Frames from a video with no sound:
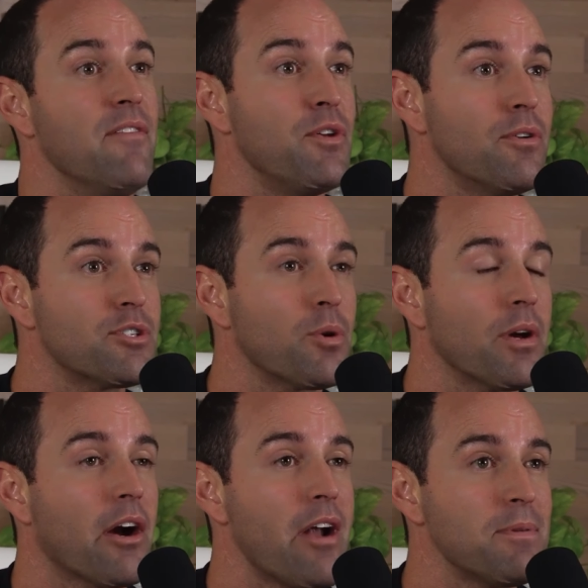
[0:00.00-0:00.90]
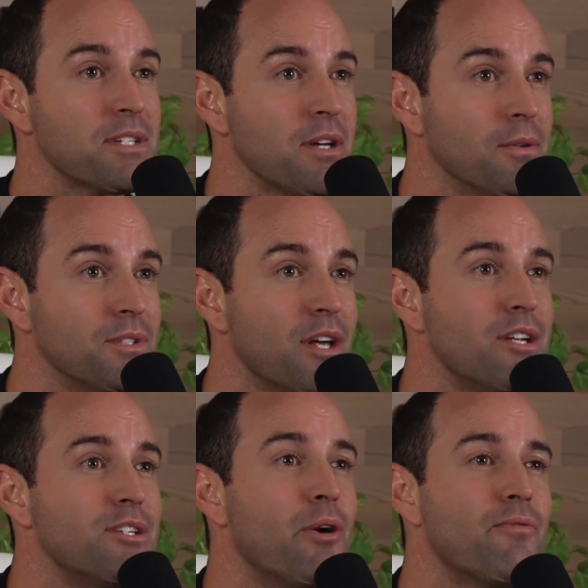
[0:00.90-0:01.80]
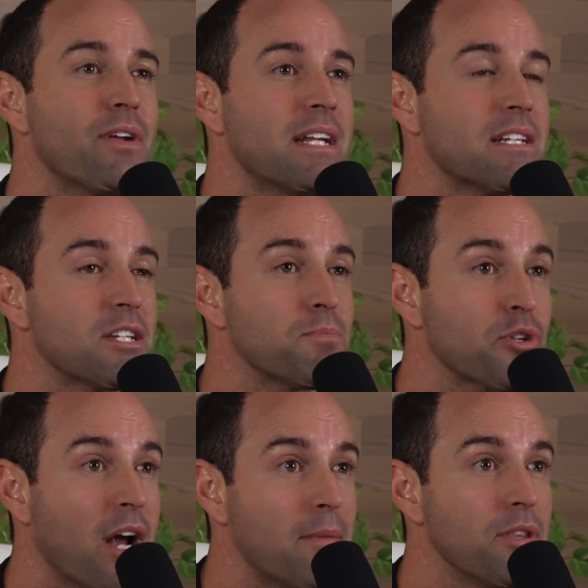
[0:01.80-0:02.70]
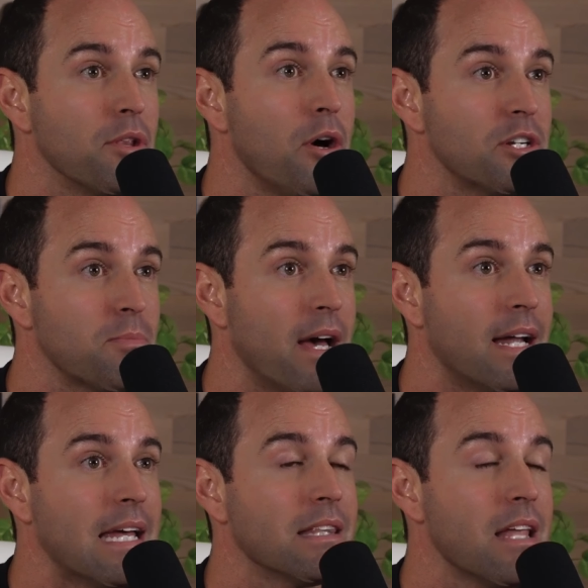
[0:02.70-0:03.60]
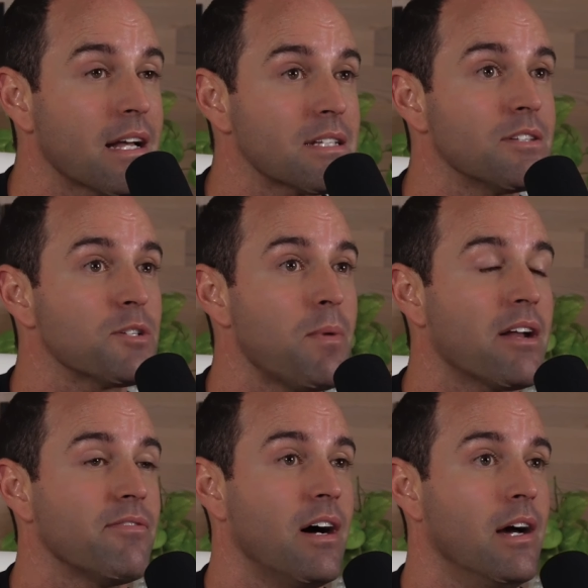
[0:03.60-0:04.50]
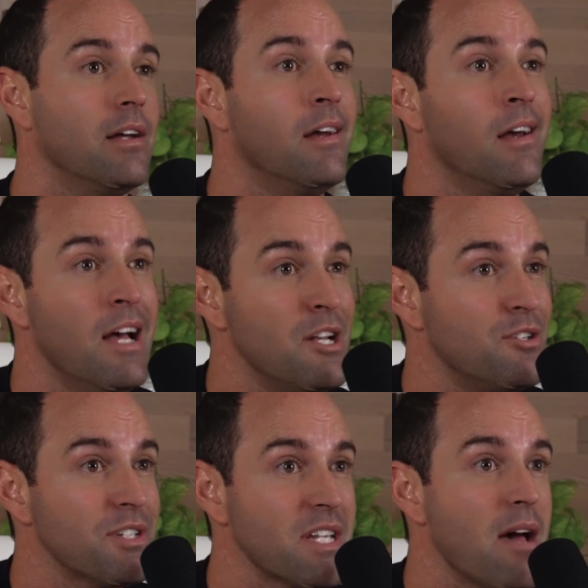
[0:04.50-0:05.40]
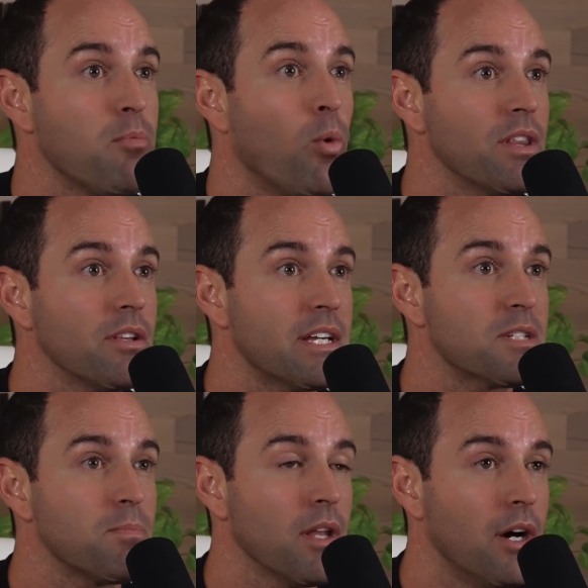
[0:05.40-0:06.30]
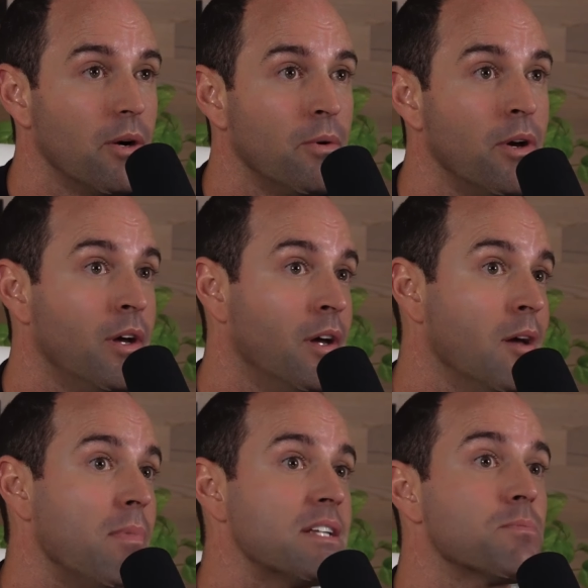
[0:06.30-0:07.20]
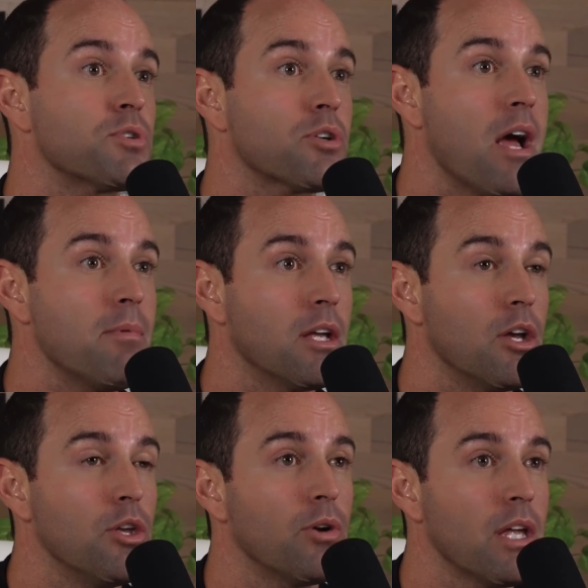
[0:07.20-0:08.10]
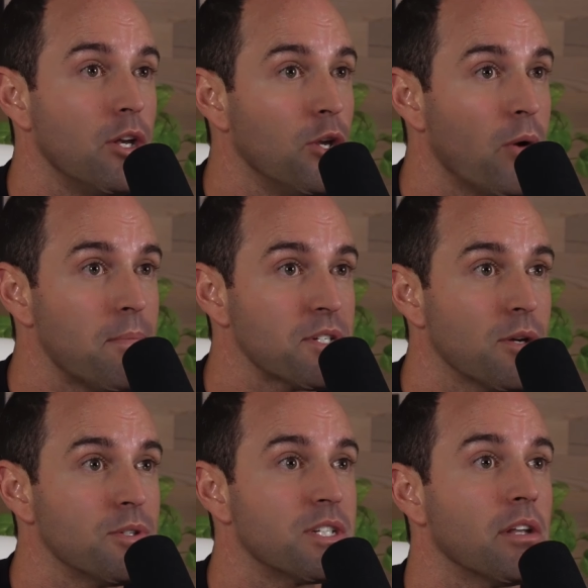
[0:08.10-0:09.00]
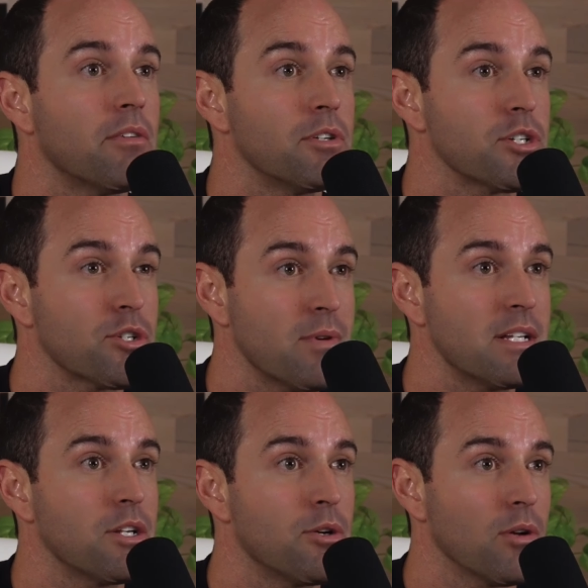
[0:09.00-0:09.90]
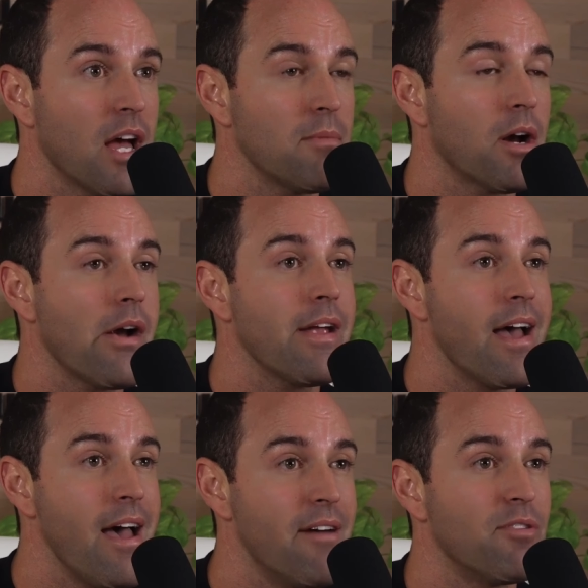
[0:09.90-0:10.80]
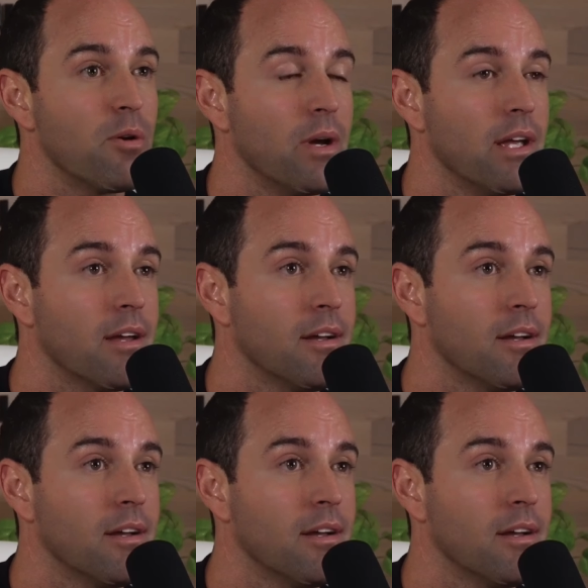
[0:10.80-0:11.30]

If you're enjoying our episodes, don't forget to subscribe to the Launchpad and like us on Spotify. Just tap one of the links below. By subscribing, you'll get new episodes delivered straight to your library every week.